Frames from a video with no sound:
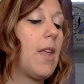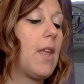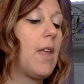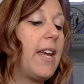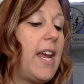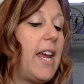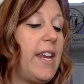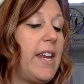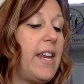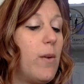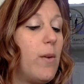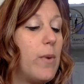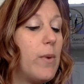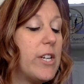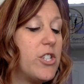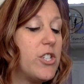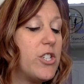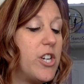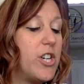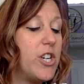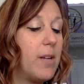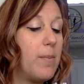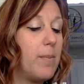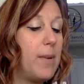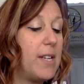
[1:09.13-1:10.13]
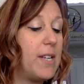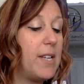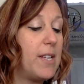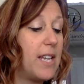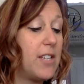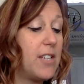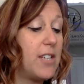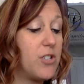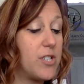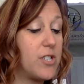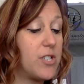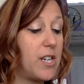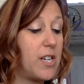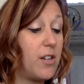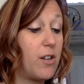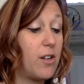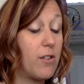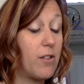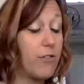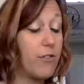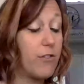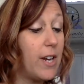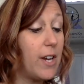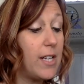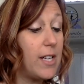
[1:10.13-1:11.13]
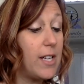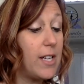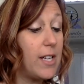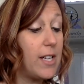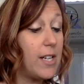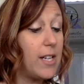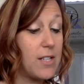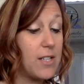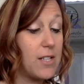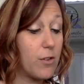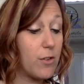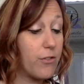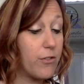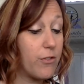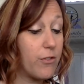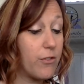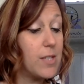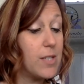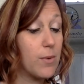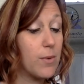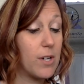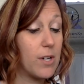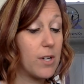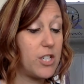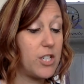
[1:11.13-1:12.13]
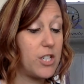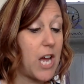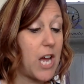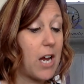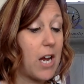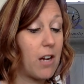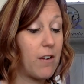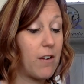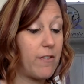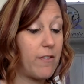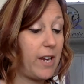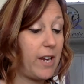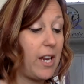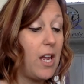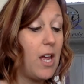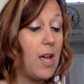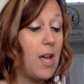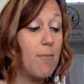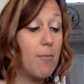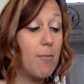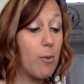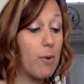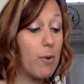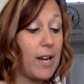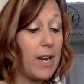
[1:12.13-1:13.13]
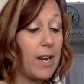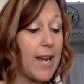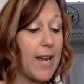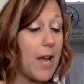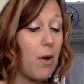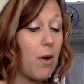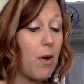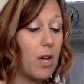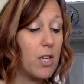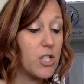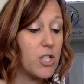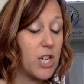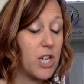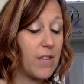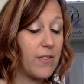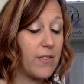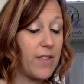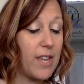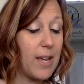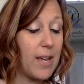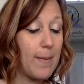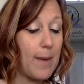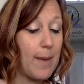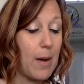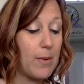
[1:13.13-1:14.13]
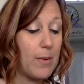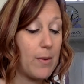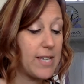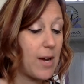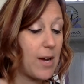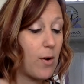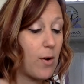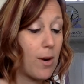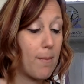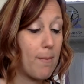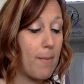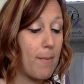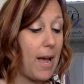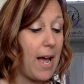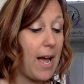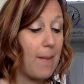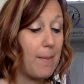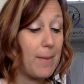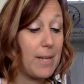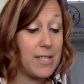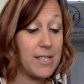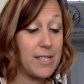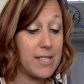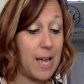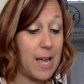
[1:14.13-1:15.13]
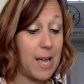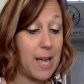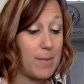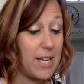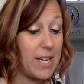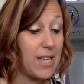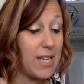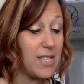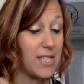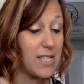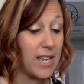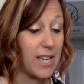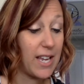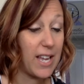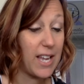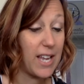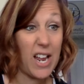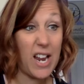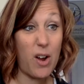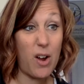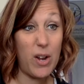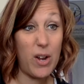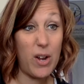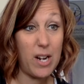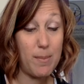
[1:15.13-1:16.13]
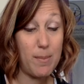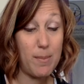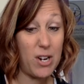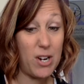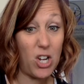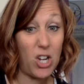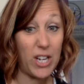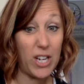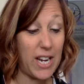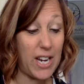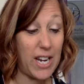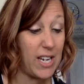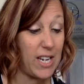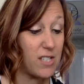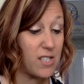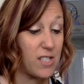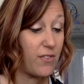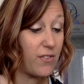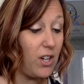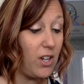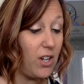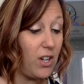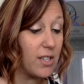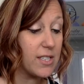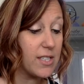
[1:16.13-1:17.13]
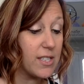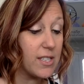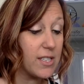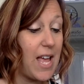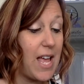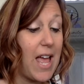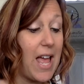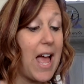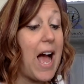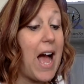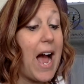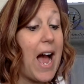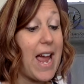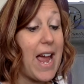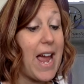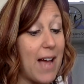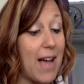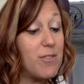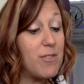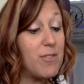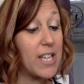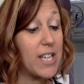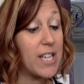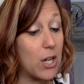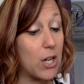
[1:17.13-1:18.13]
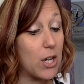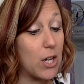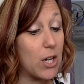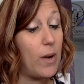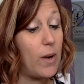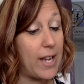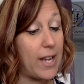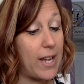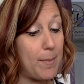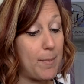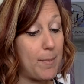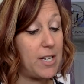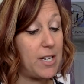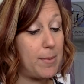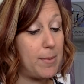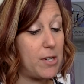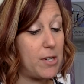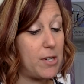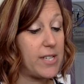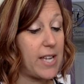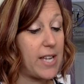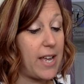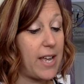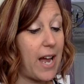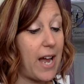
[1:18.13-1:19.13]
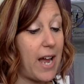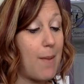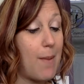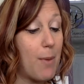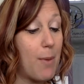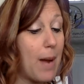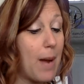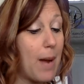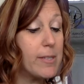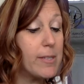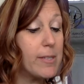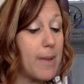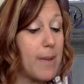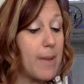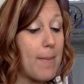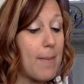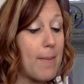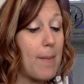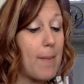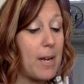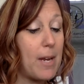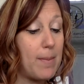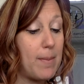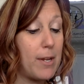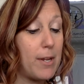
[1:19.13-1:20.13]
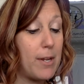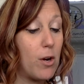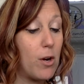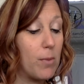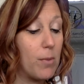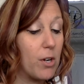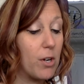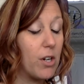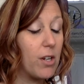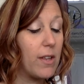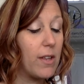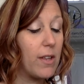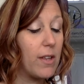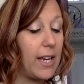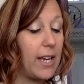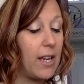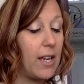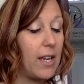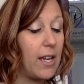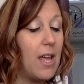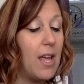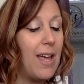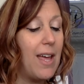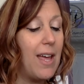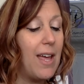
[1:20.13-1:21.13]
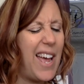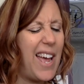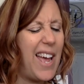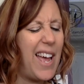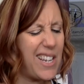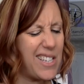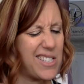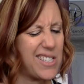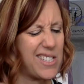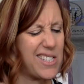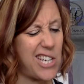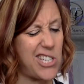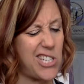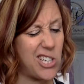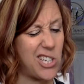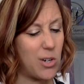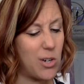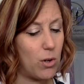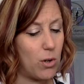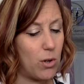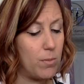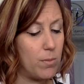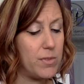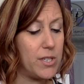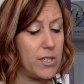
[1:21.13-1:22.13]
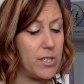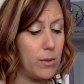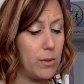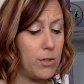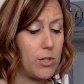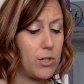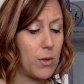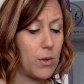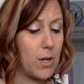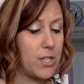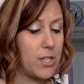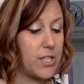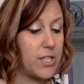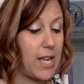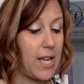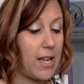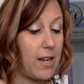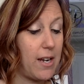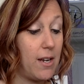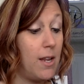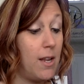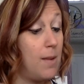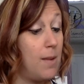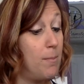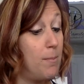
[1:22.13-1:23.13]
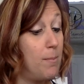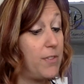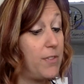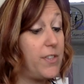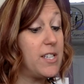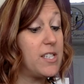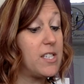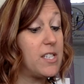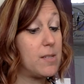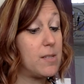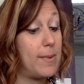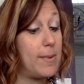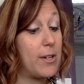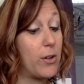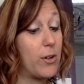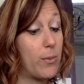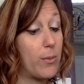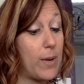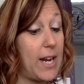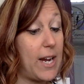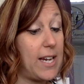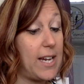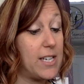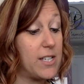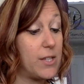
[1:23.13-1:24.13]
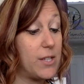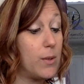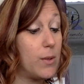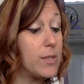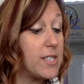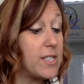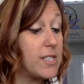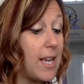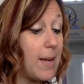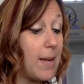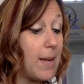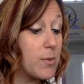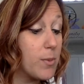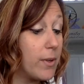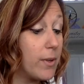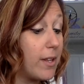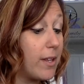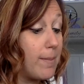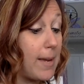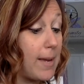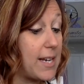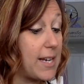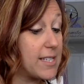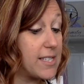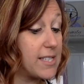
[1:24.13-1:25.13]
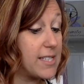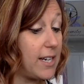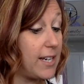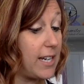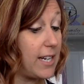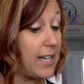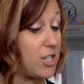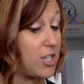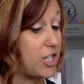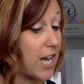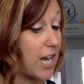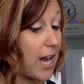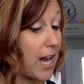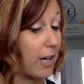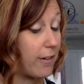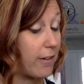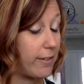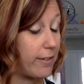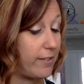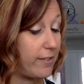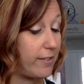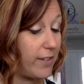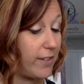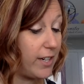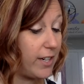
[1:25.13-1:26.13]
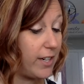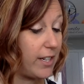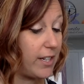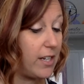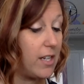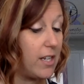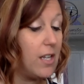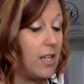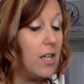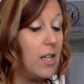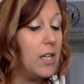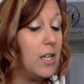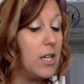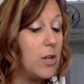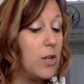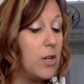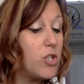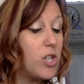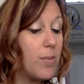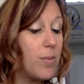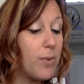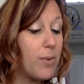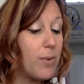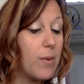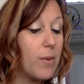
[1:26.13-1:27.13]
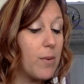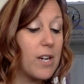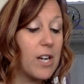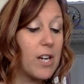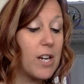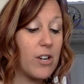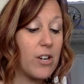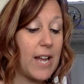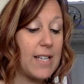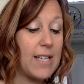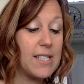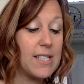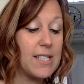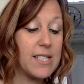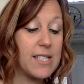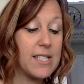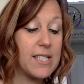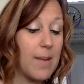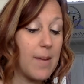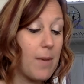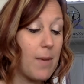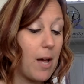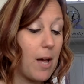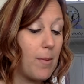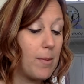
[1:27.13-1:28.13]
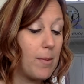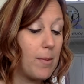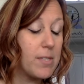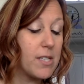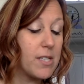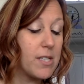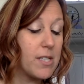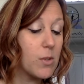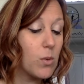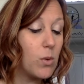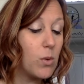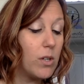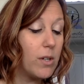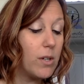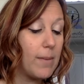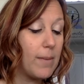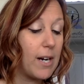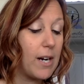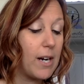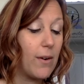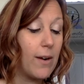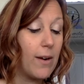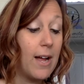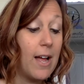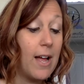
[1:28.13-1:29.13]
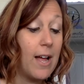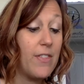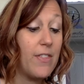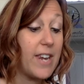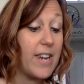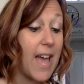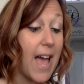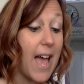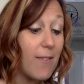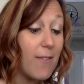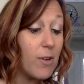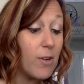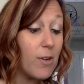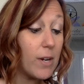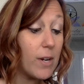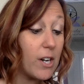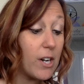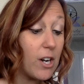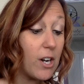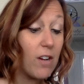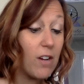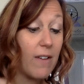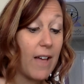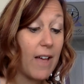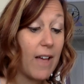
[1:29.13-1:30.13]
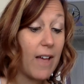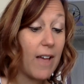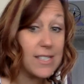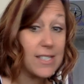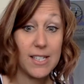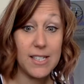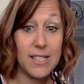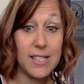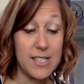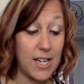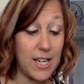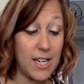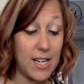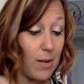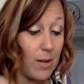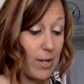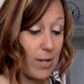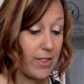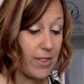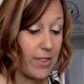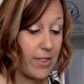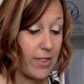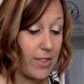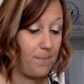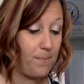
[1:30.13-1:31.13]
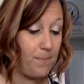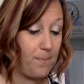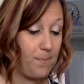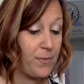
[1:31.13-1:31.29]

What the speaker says: Katie wished she could be as interested in her friend as her friends were in geography, but right now all she could think about was how her mom had stopped dancing and how it had been all Katie's fault. I have to get going, Emma W. said. I promised my mom I'd be home early. I guess I should go home too, George said. But this has been great. Those stamps really make studying geography fun. You should bring one of your dad's stamp albums to school tomorrow. Then everyone in our class can study with it.